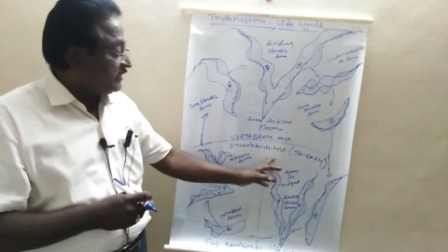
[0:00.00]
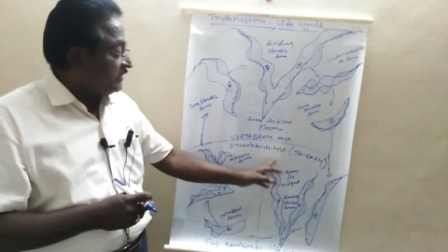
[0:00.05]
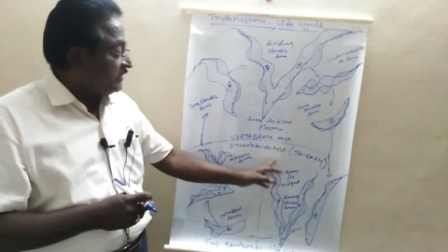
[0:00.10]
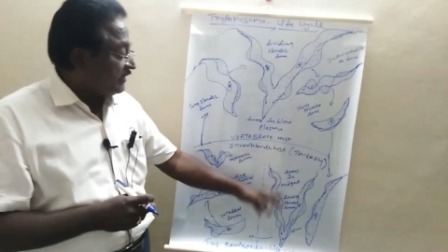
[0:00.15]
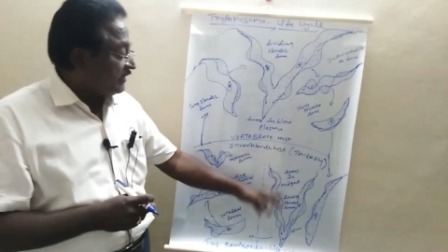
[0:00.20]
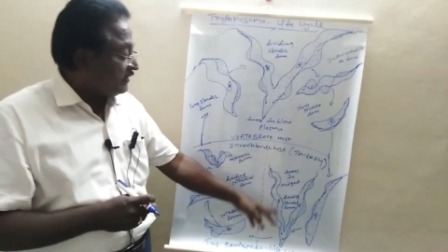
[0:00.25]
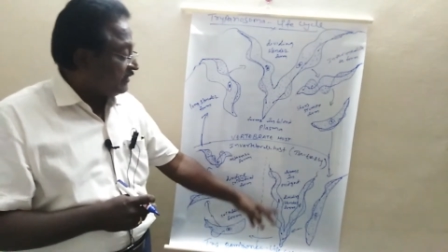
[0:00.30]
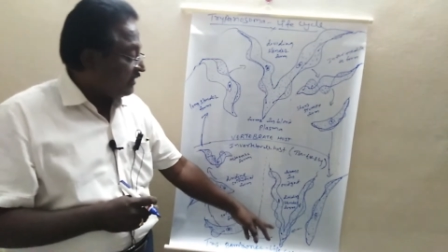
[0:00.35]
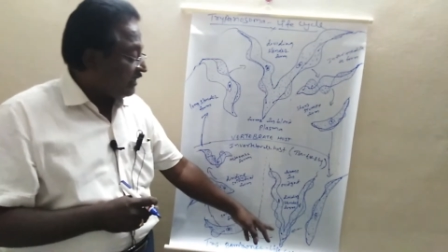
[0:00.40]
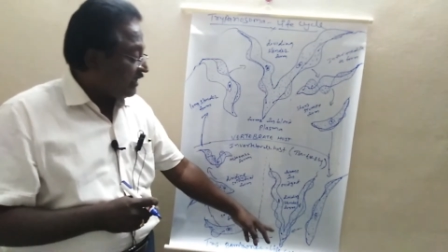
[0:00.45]

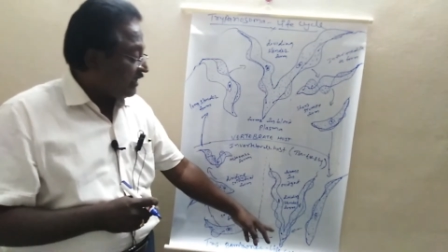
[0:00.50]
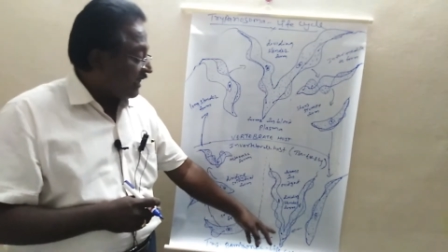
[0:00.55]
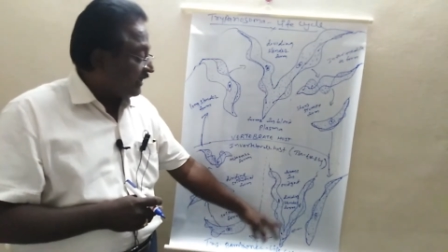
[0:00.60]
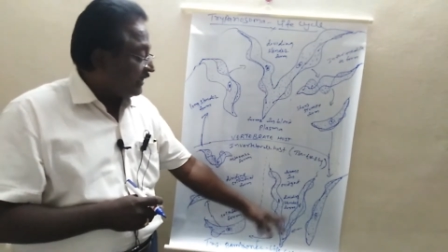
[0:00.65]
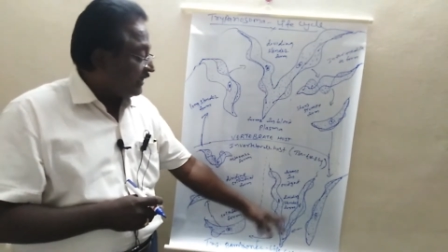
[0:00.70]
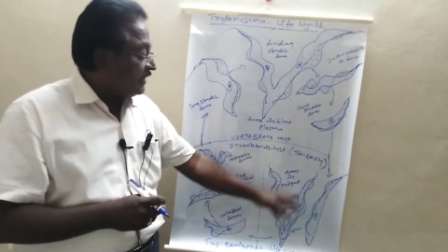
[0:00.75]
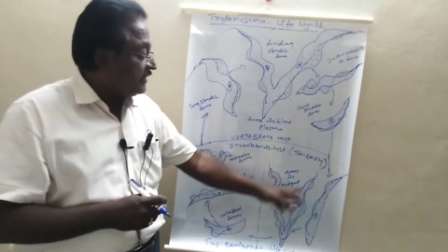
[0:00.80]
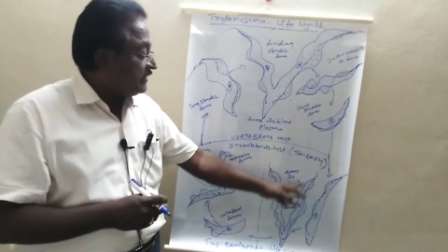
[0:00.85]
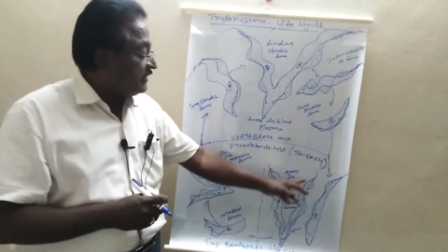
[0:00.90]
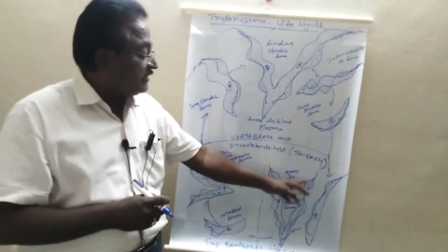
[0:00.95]
Here
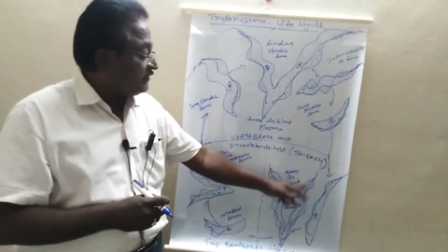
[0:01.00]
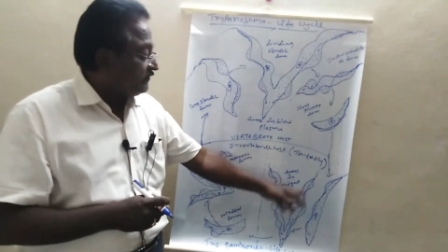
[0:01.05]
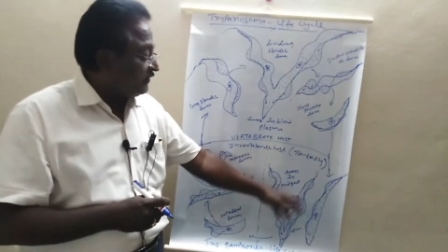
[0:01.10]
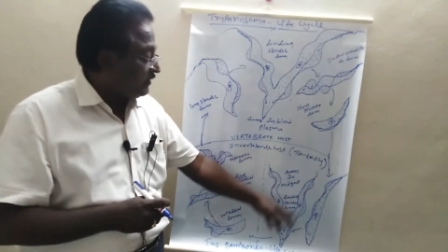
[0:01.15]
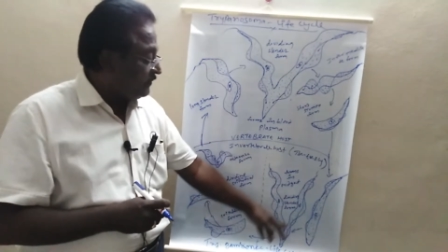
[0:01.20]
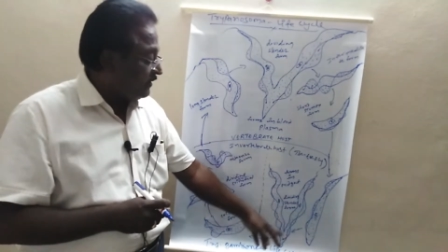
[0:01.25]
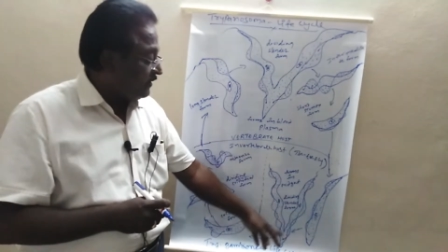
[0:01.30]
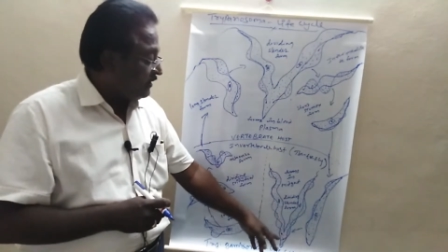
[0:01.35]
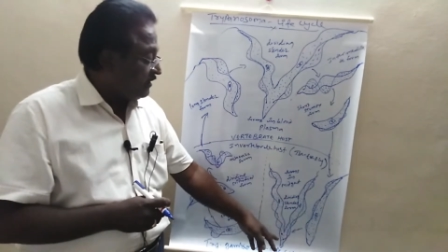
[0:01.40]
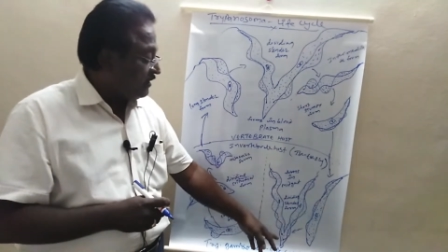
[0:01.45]
again it
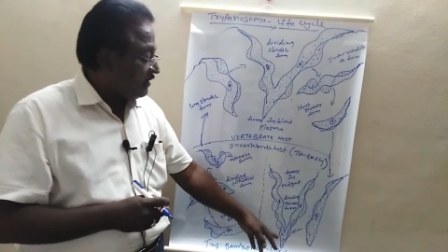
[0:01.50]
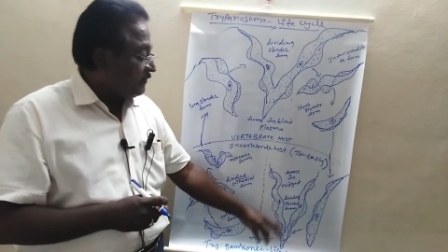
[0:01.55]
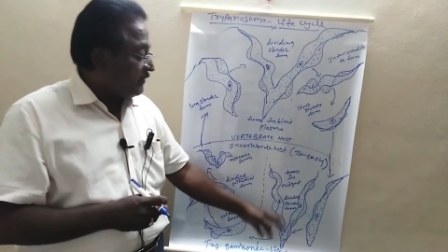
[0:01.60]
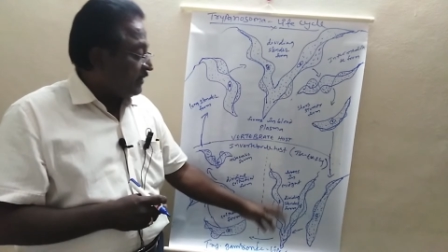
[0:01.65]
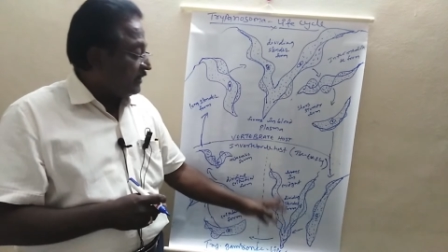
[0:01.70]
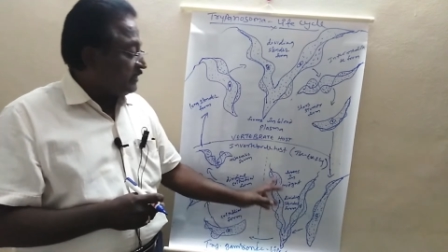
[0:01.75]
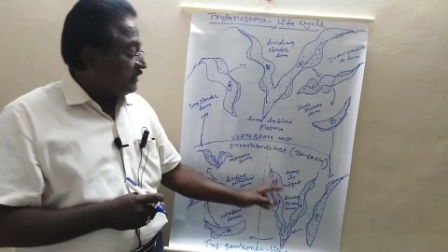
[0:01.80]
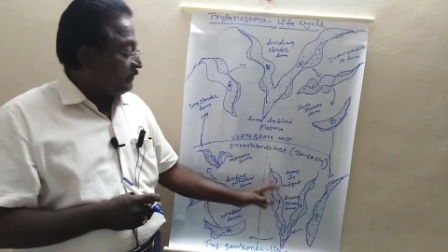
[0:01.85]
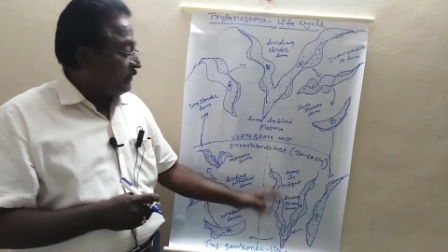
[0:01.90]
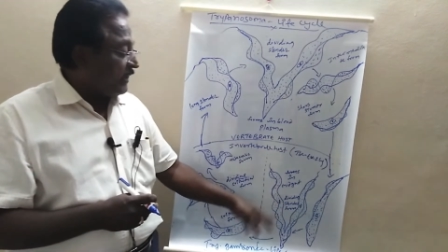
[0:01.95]
will be
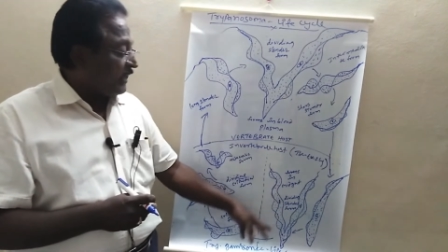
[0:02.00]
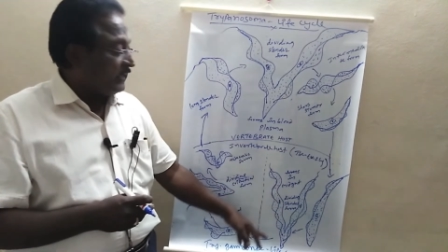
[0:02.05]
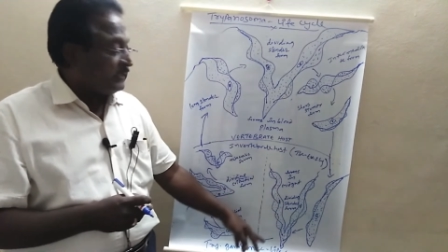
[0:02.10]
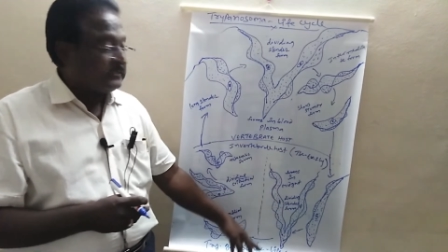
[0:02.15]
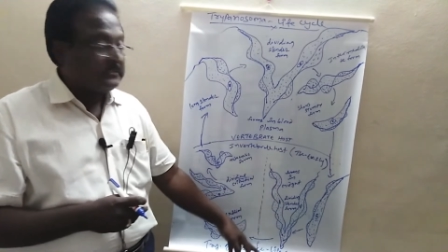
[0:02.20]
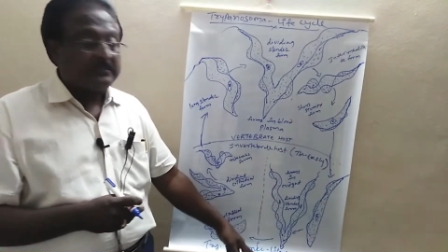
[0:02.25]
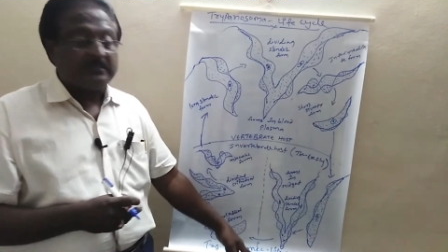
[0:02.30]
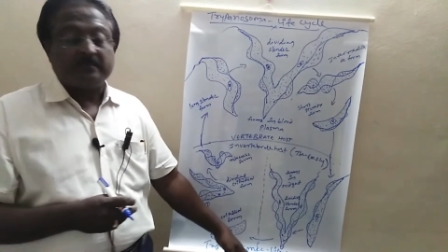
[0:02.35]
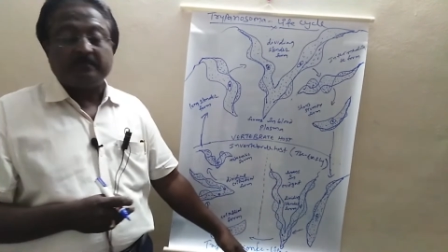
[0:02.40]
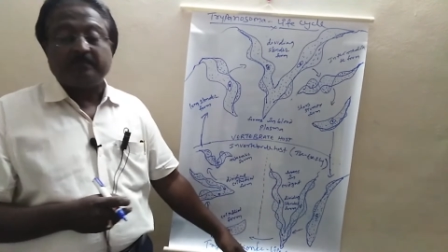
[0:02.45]

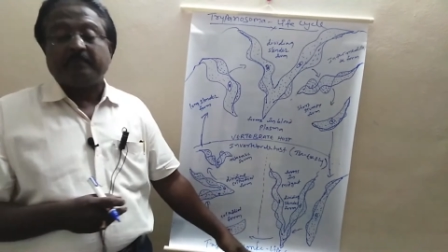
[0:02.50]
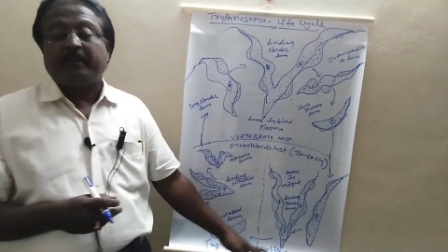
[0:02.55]
multiplies